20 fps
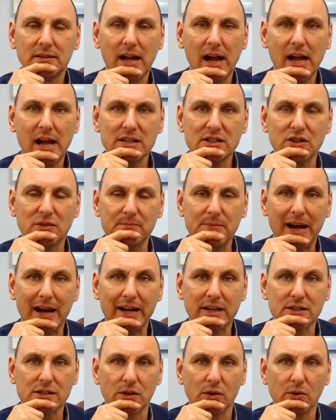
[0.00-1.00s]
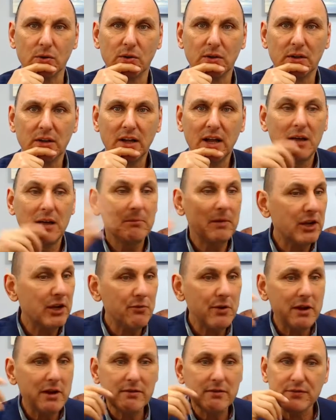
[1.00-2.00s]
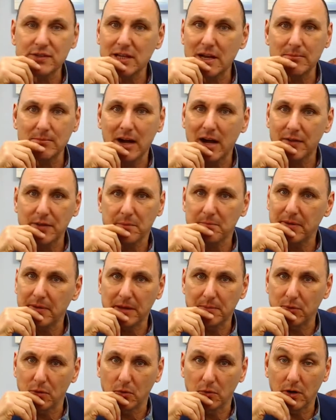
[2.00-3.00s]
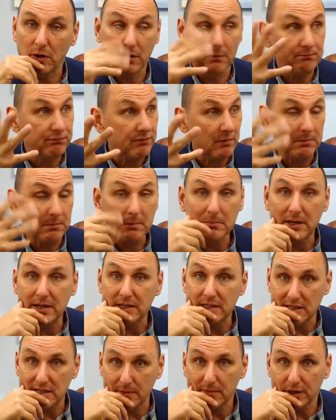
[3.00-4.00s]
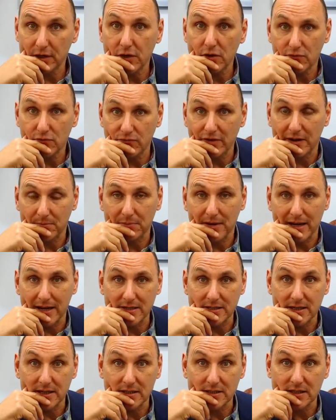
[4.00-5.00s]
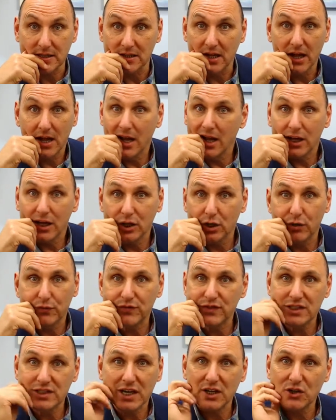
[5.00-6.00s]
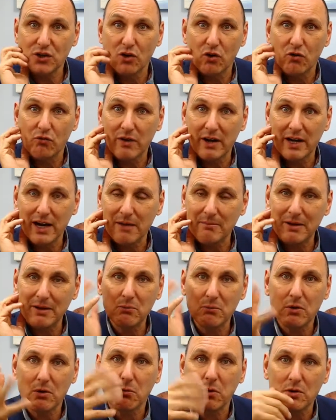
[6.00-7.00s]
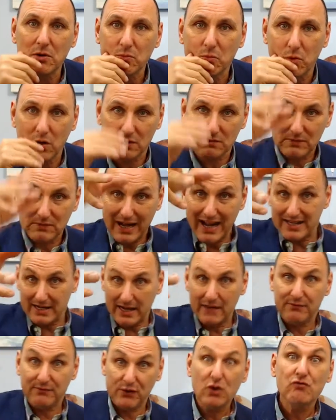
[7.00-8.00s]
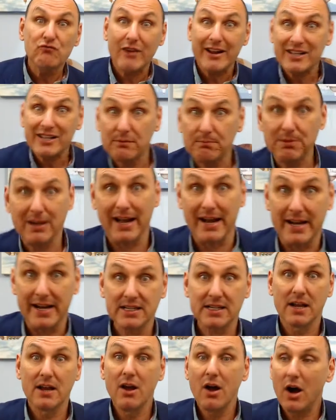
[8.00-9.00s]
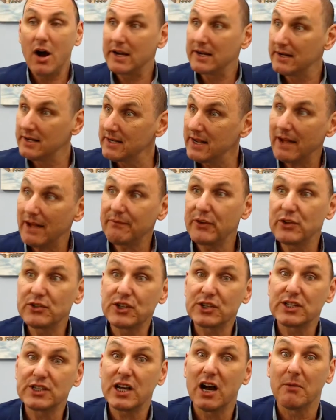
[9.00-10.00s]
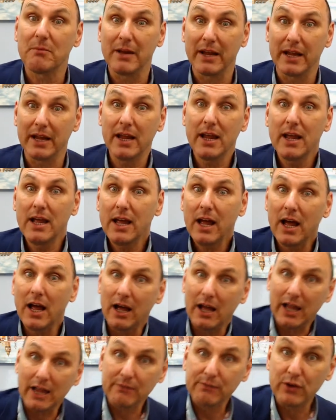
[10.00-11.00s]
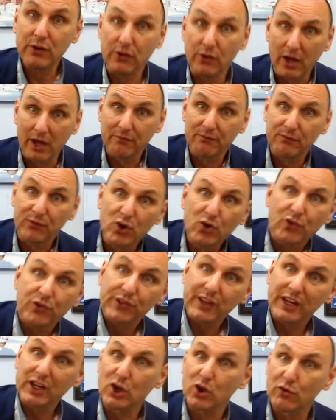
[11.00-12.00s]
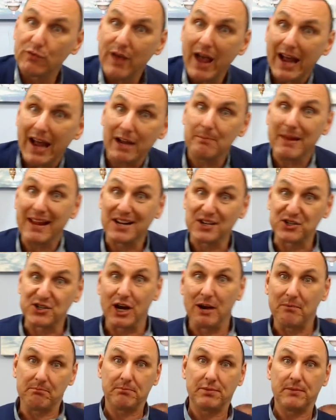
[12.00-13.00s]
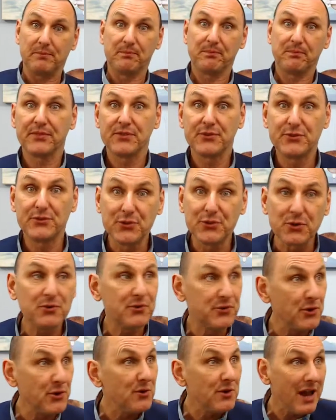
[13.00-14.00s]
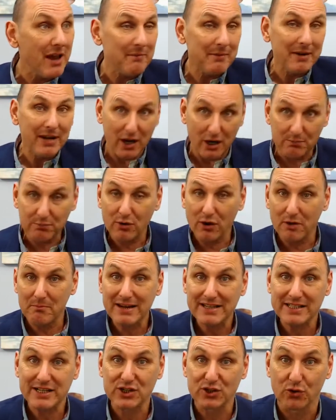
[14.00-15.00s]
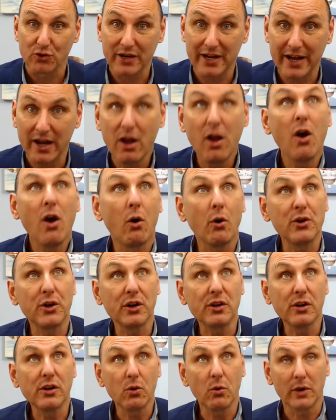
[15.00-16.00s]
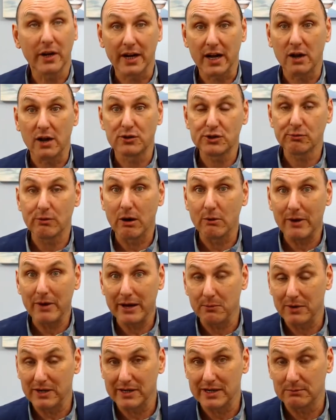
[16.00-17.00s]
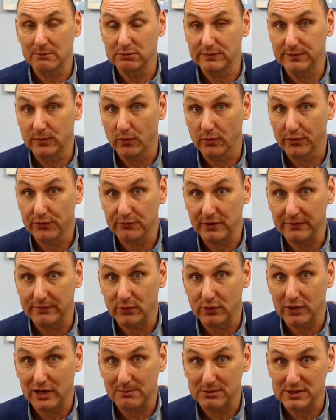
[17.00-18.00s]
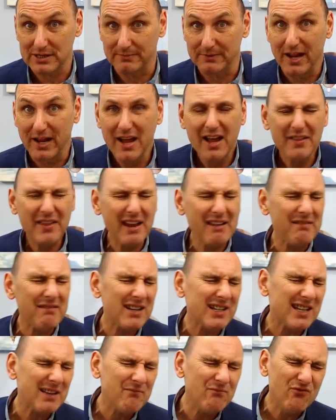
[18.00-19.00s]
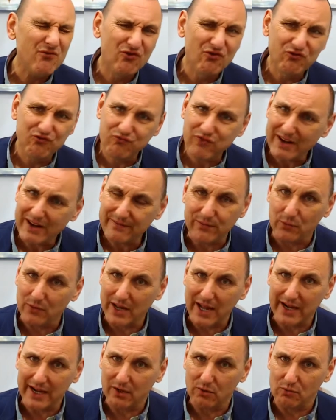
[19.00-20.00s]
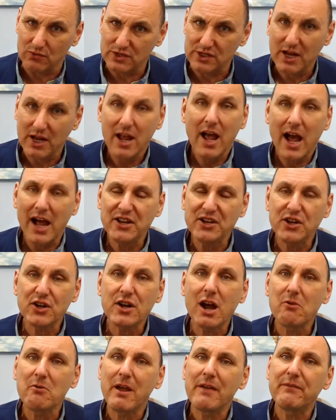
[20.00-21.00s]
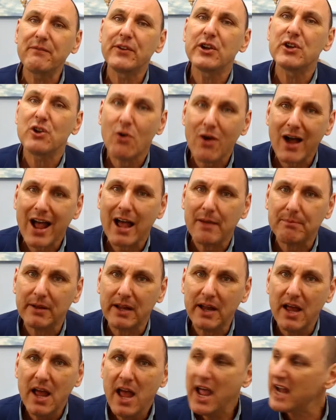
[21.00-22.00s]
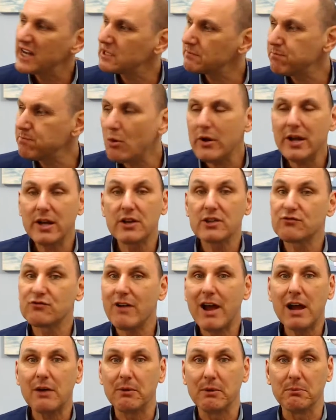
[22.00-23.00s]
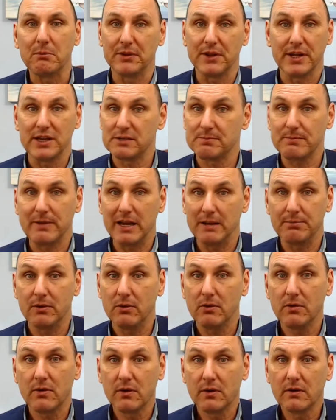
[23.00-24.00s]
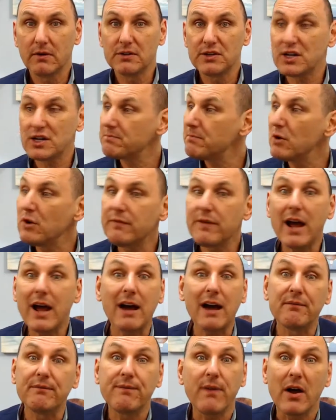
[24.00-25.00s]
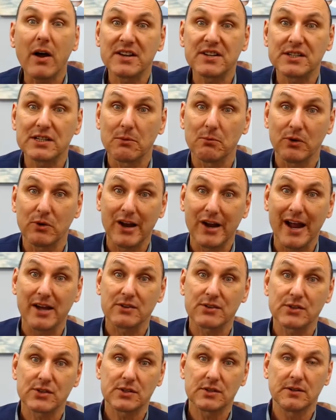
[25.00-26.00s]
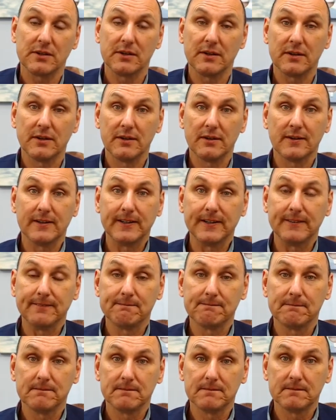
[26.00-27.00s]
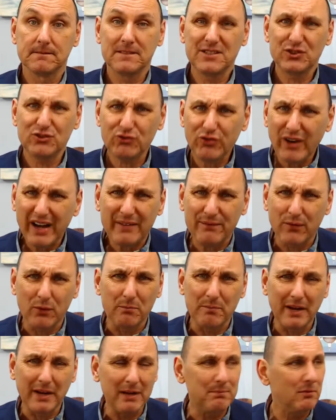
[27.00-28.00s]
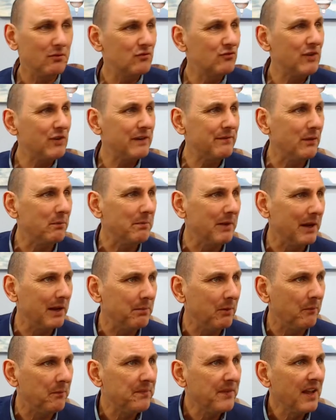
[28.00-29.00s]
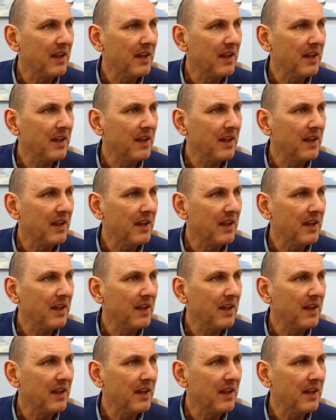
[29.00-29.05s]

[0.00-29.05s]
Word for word: That's not bad at all. But you hear of some other people, probably some of you rent places and you've seen your rent. I mean, what? If you rent a place, I'd love you to tell me if you think you've had a big jump. Do let me know. Put a message on here, or you can call in 02081443477. There are some dreadful landlords, and you know, if you're not happy, it's pointless rowing with these people. Just move out and find someone else. Dreadful people, dreadful people.